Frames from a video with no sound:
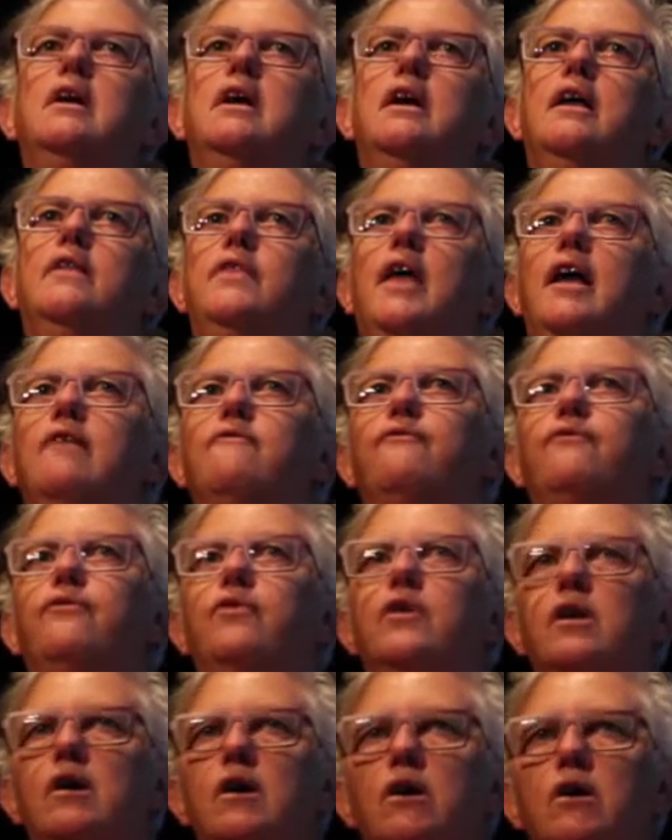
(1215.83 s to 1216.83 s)
And that
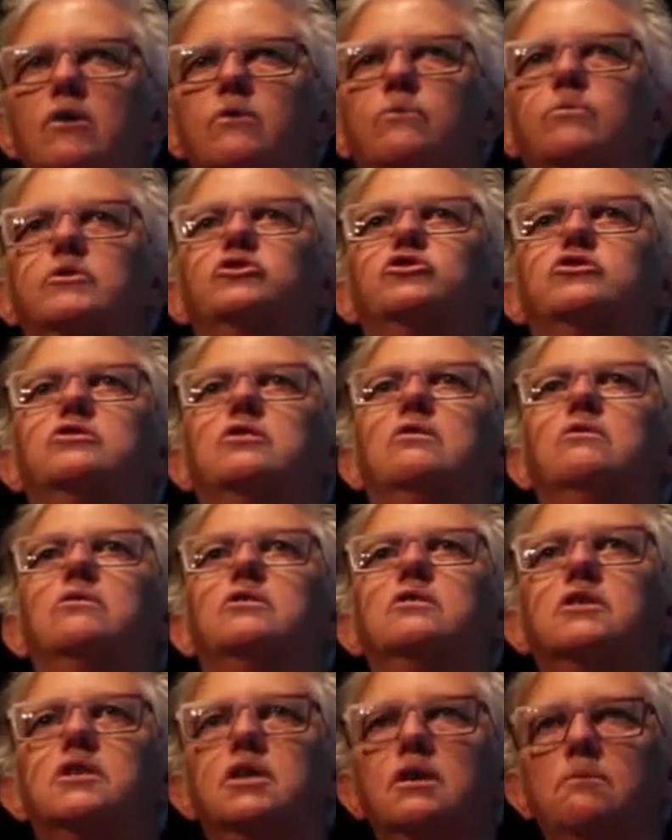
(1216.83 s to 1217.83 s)
flow, which
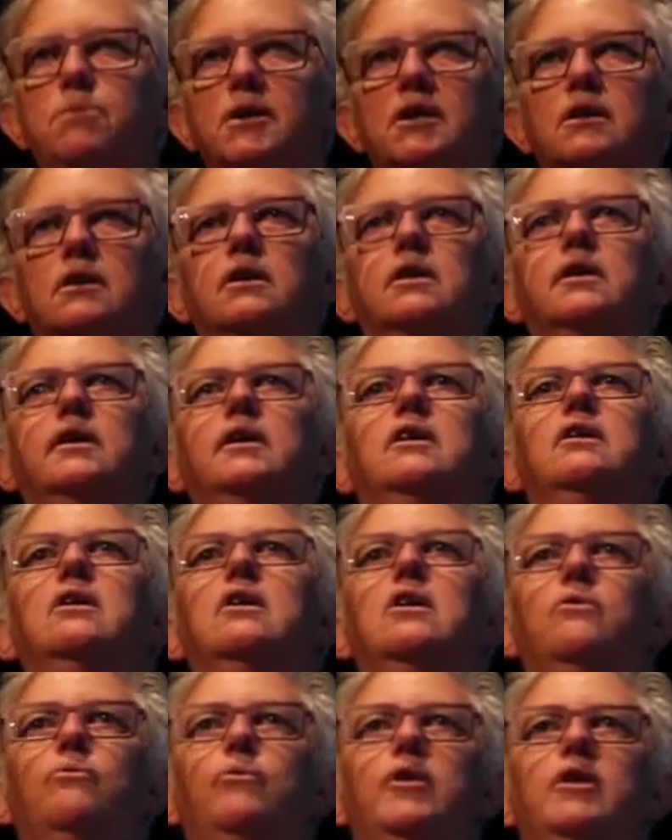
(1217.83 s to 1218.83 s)
typically
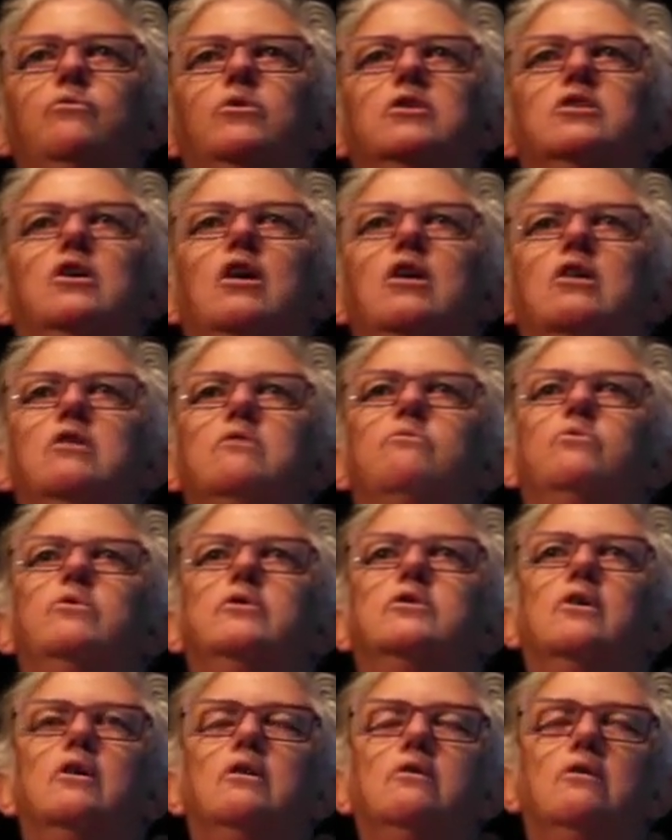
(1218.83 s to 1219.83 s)
we would hope
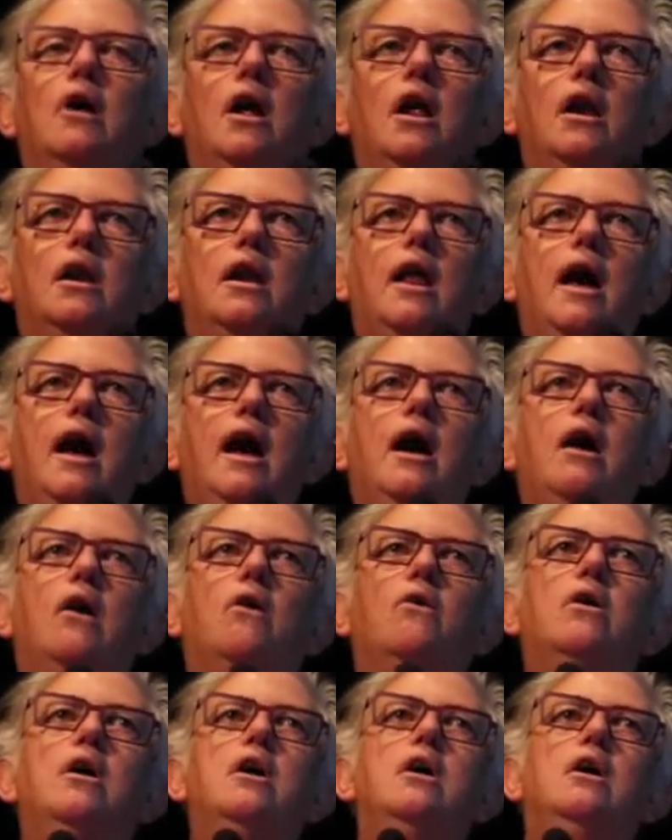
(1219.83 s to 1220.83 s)
would
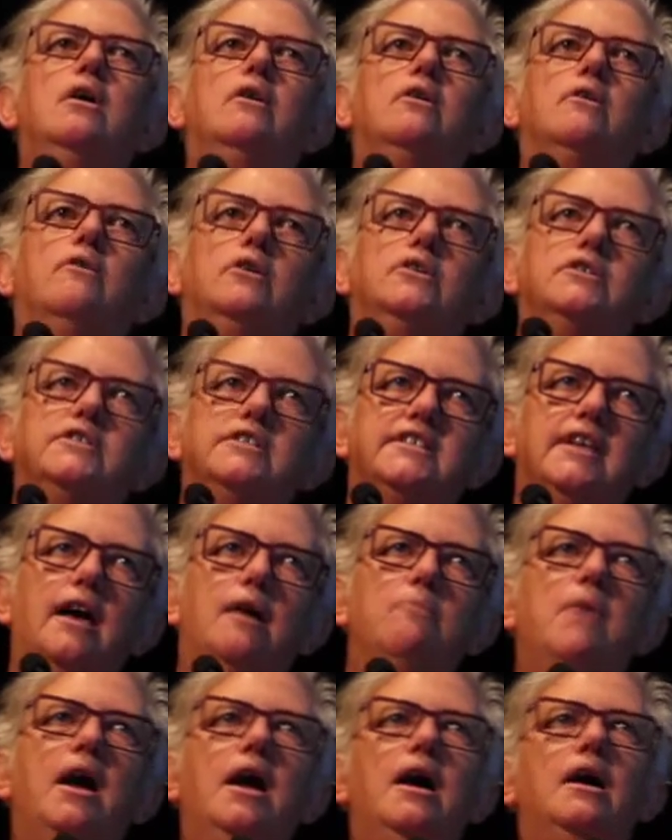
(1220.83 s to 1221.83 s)
allow
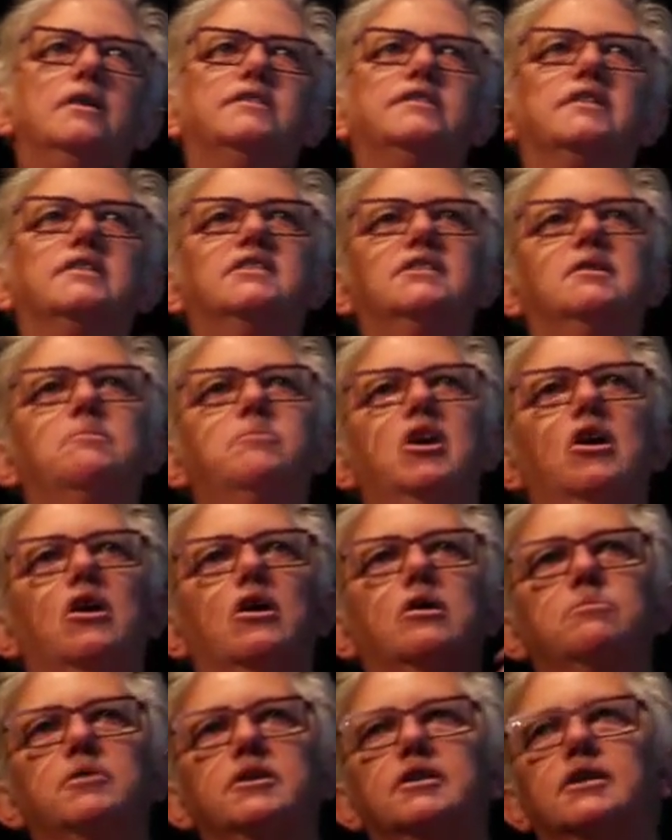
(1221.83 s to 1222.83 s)
some houses to be
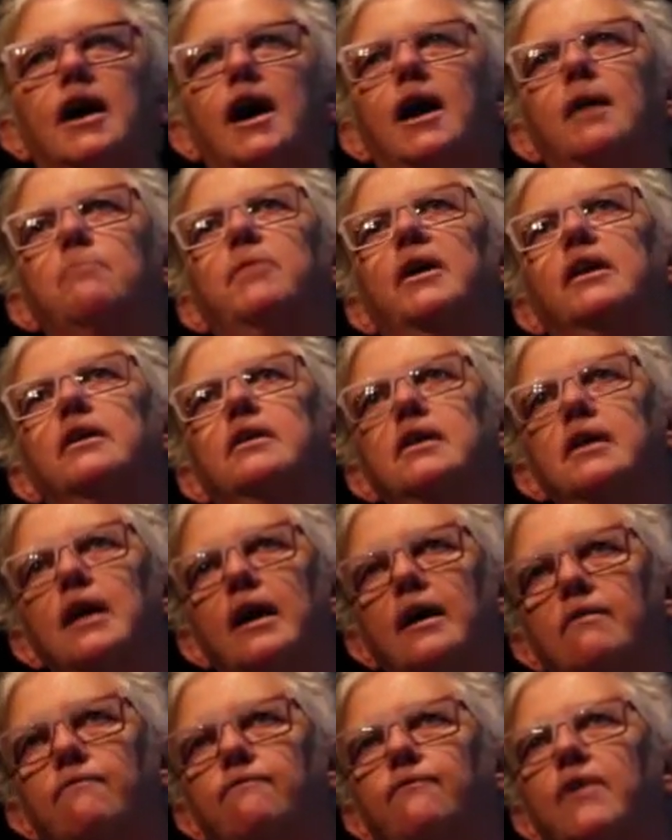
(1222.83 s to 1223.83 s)
opened up and
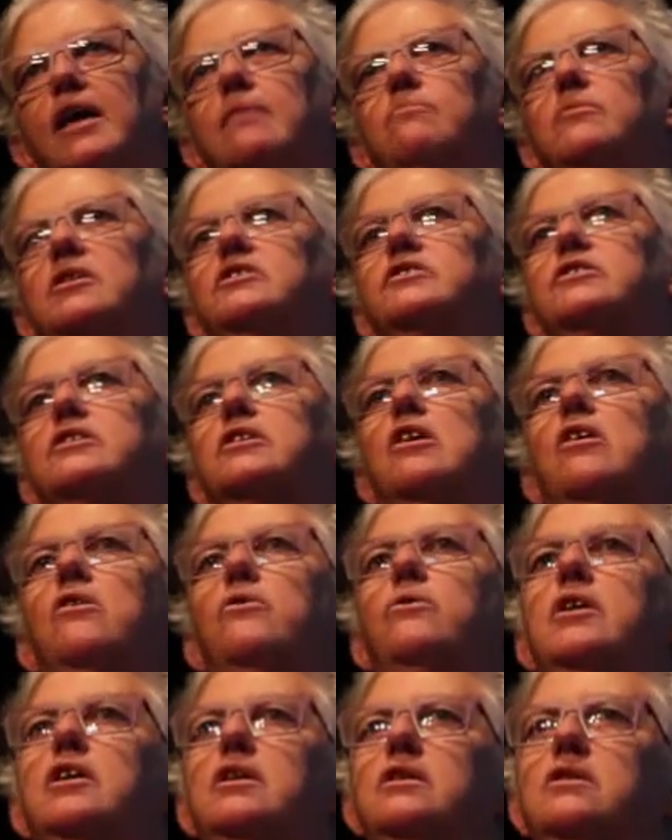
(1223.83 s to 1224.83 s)
young families to
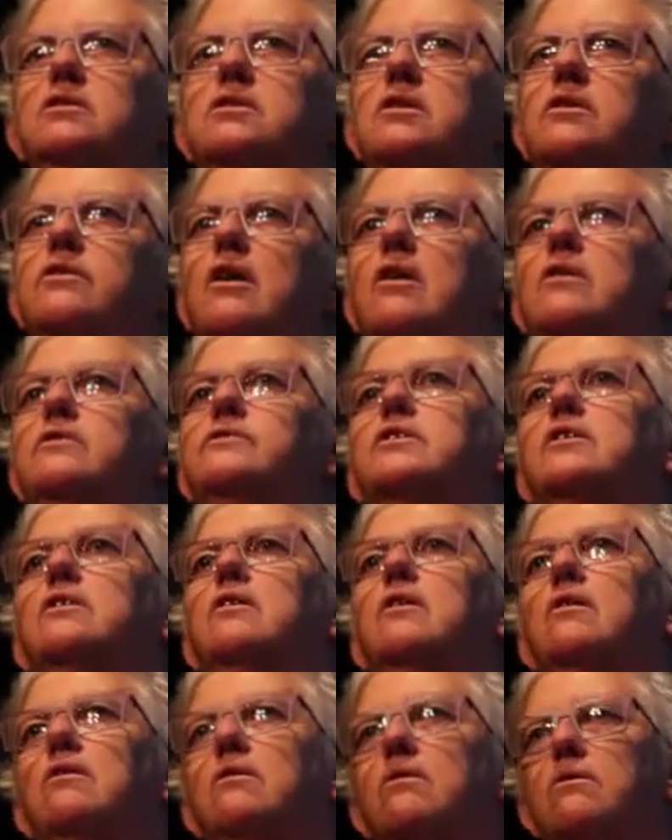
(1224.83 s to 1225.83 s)
go into those and
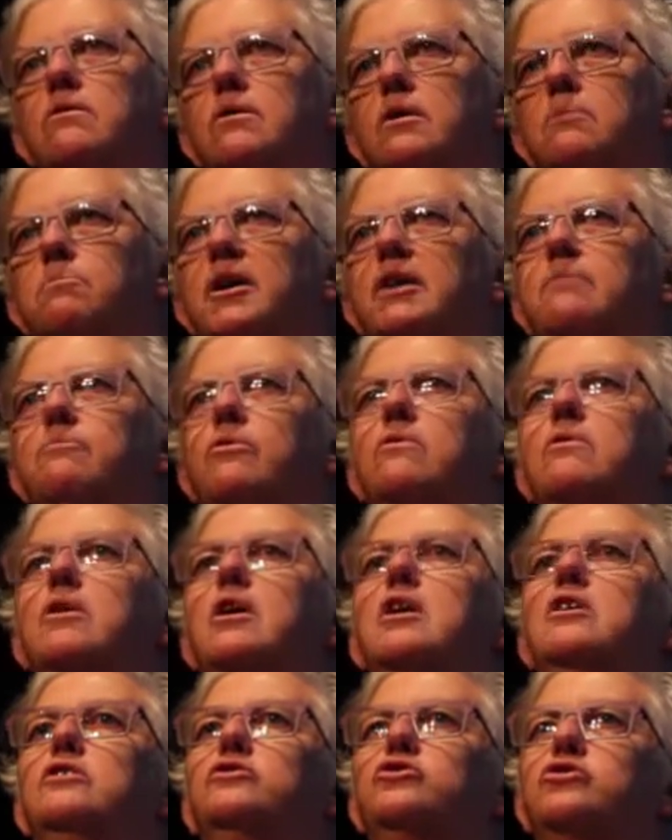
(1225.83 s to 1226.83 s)
older people
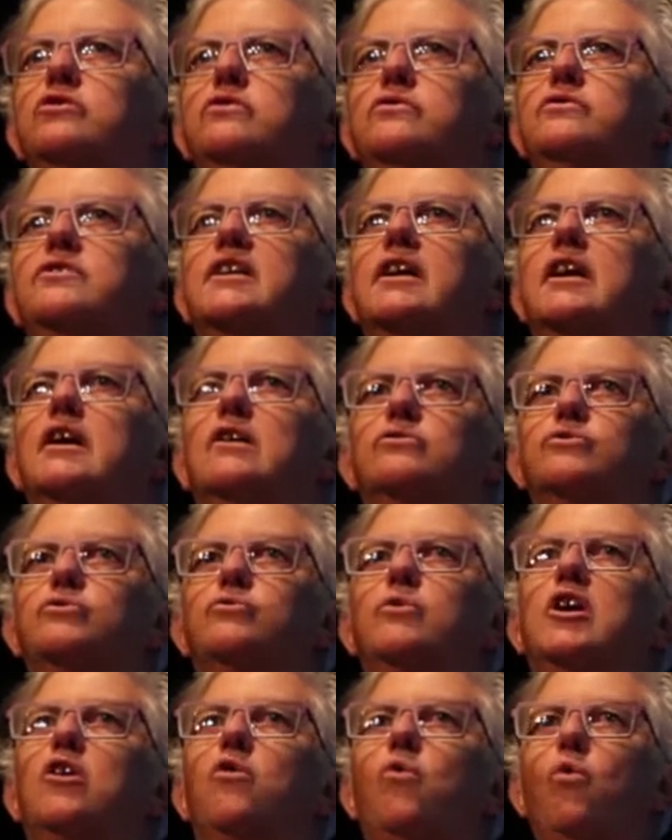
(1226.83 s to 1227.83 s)
choosing
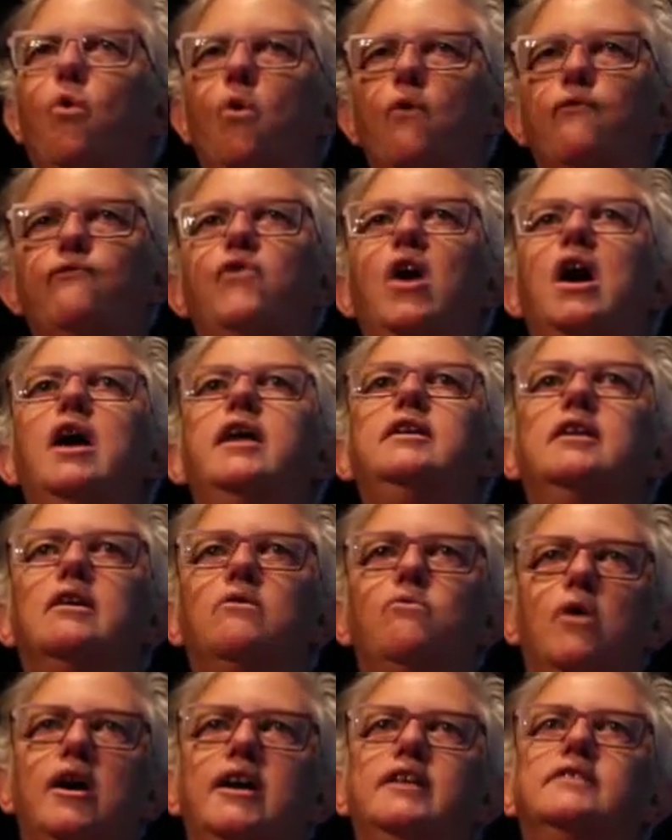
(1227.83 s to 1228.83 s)
elsewhere or
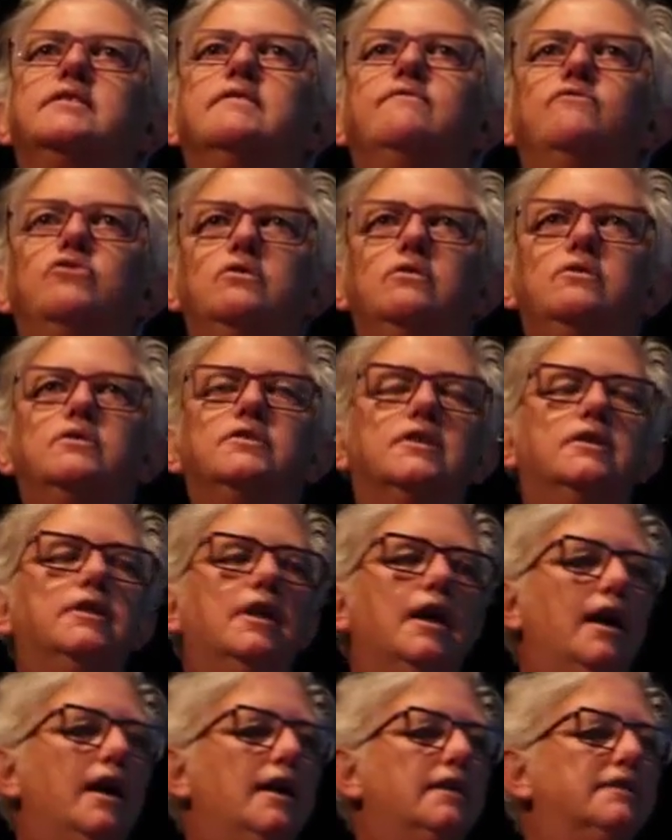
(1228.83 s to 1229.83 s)
finding ways of using
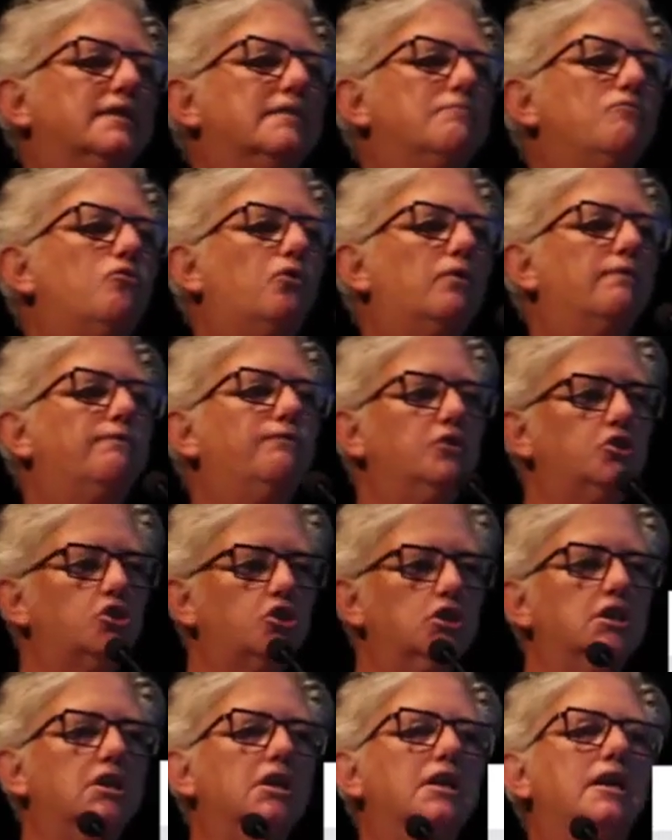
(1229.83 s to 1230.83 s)
their housing more
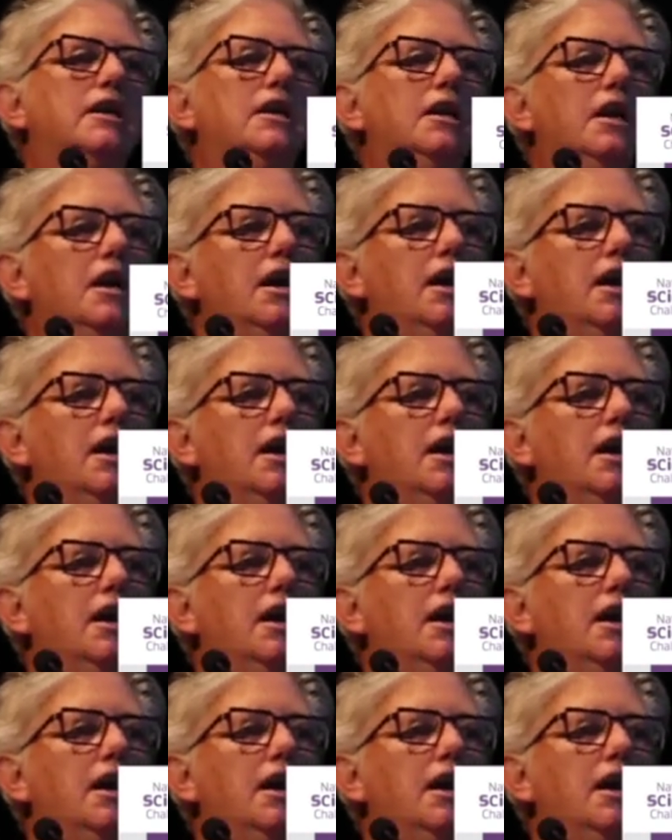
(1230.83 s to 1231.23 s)
efficiently,